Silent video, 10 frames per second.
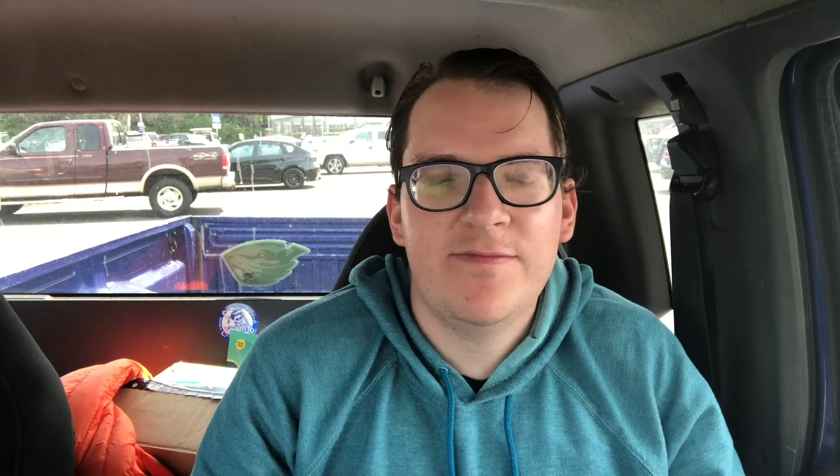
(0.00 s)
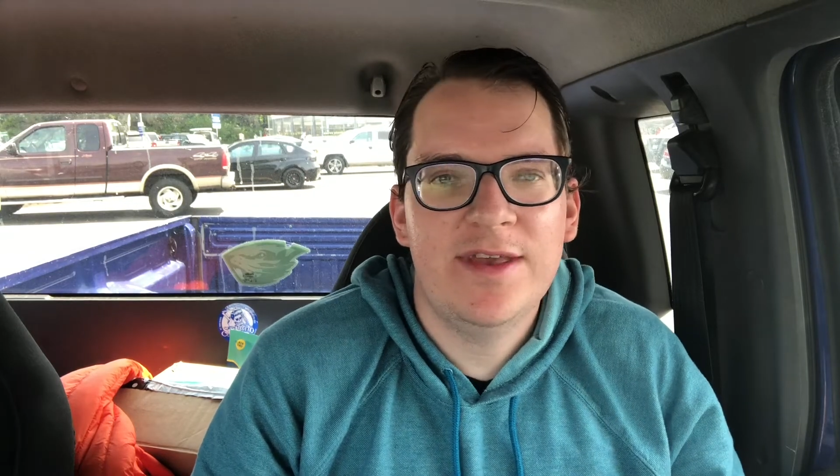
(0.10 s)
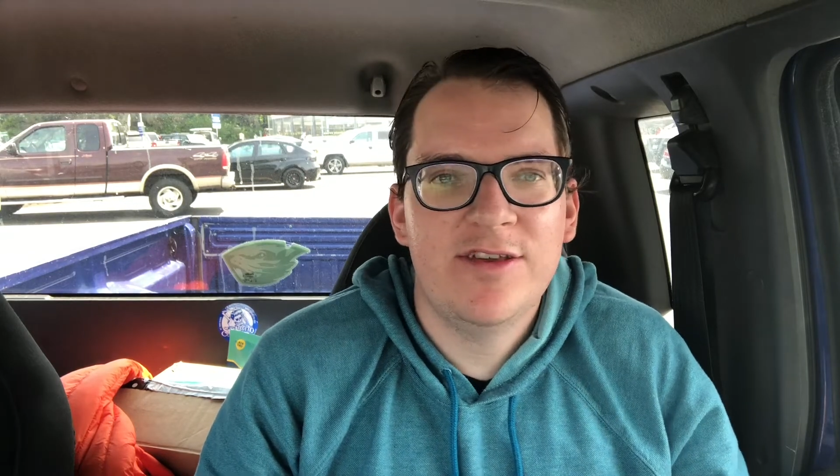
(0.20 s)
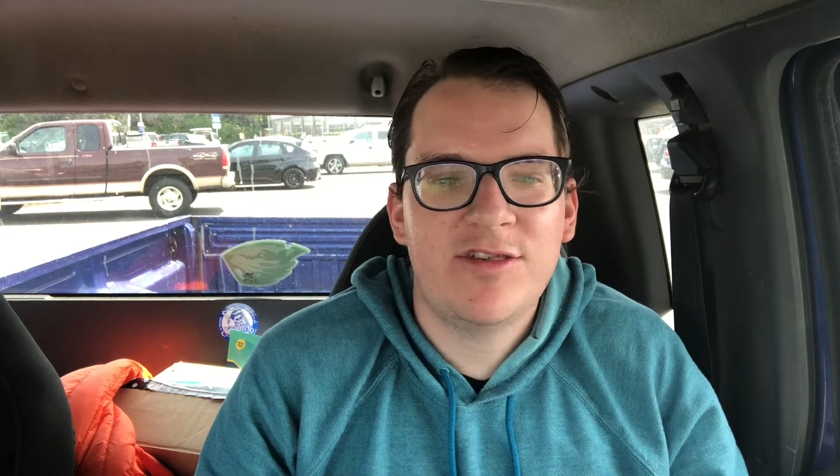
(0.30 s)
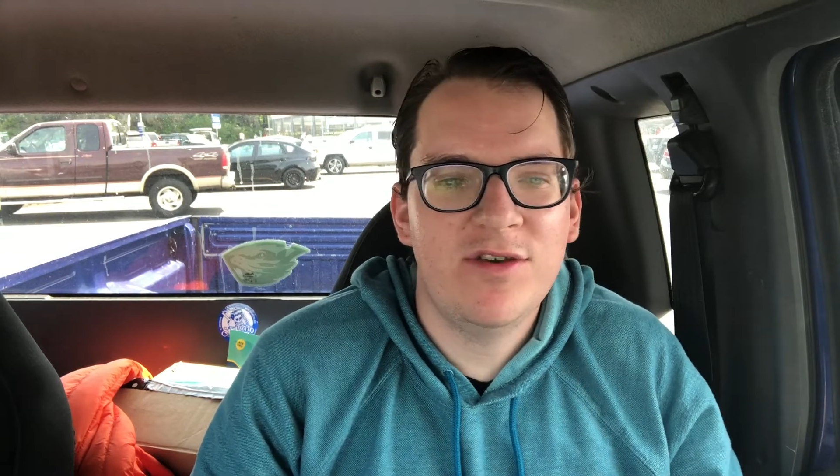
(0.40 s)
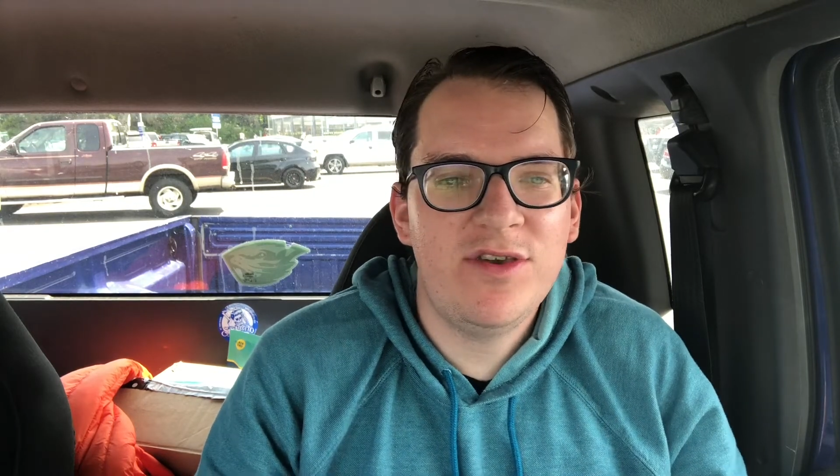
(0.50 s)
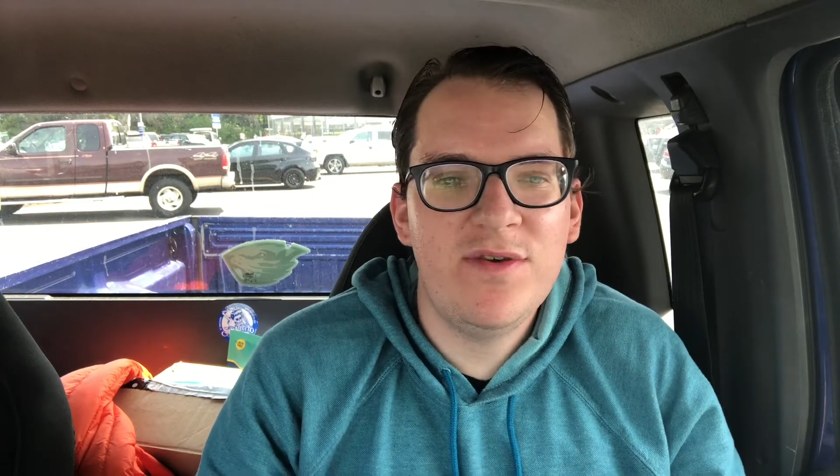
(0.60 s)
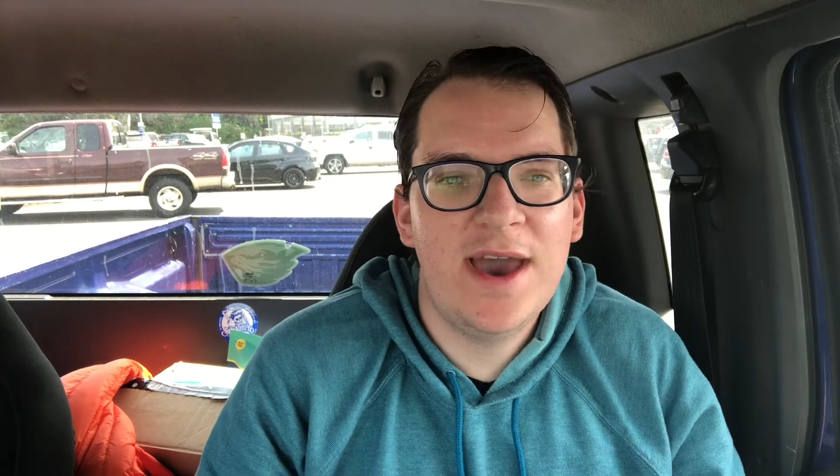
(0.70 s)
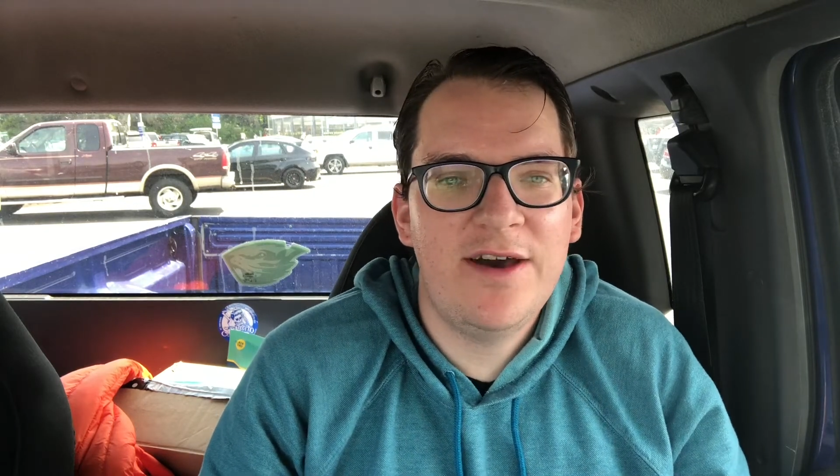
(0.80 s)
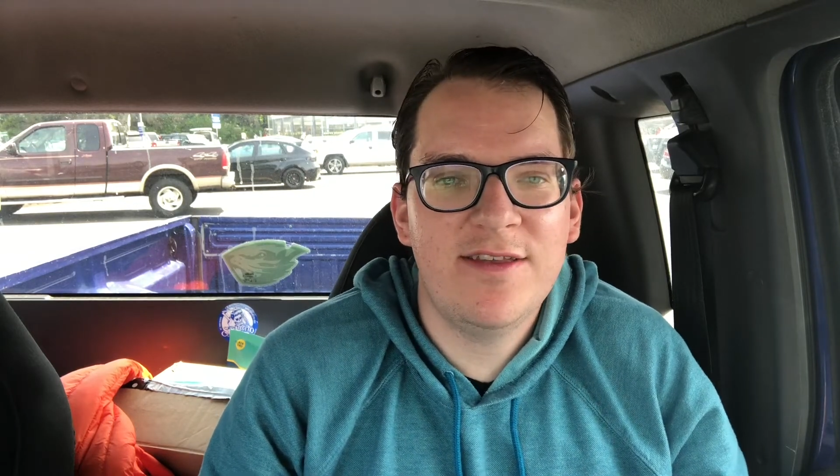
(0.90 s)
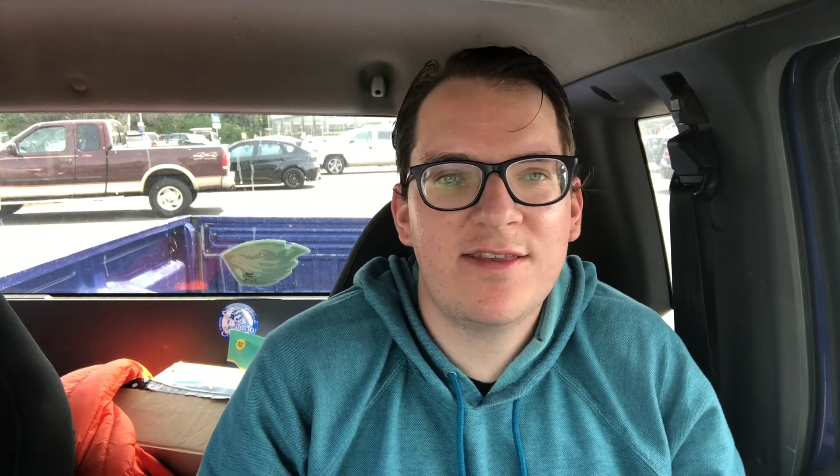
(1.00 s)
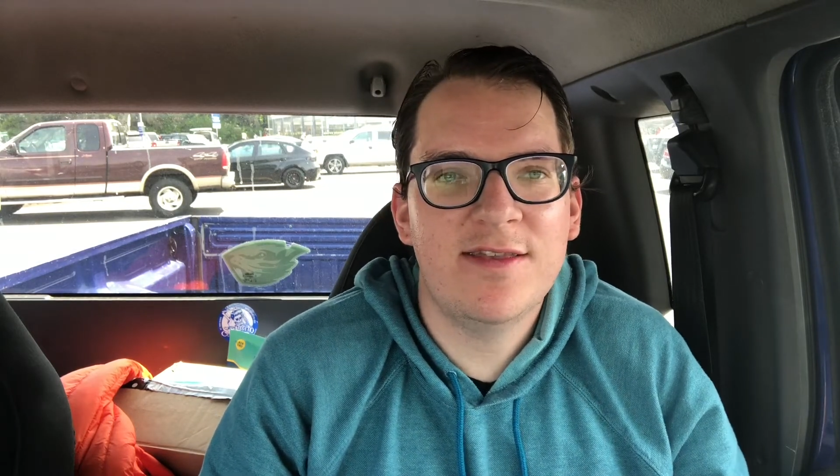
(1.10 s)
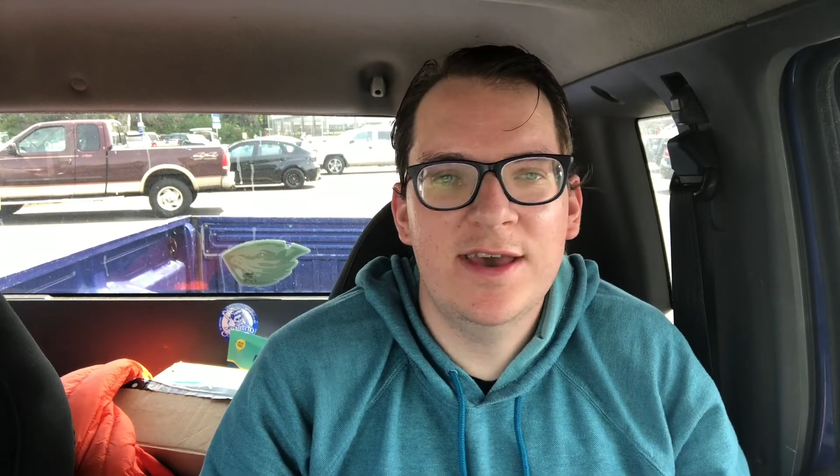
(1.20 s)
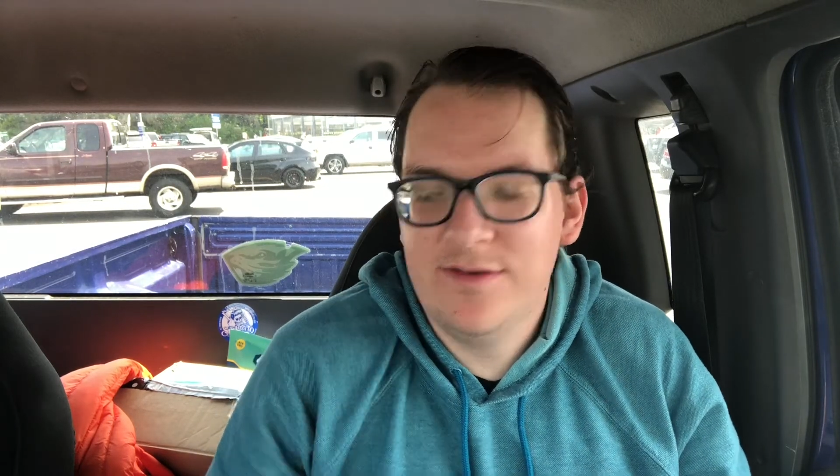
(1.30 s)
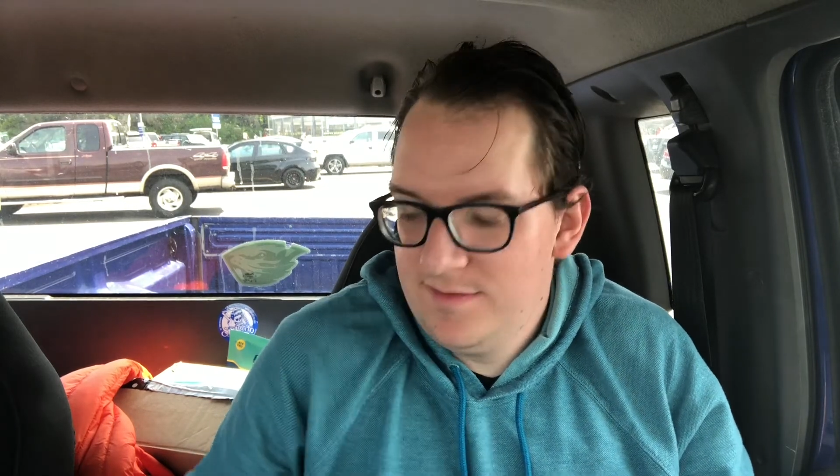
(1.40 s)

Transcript: uh show you how this the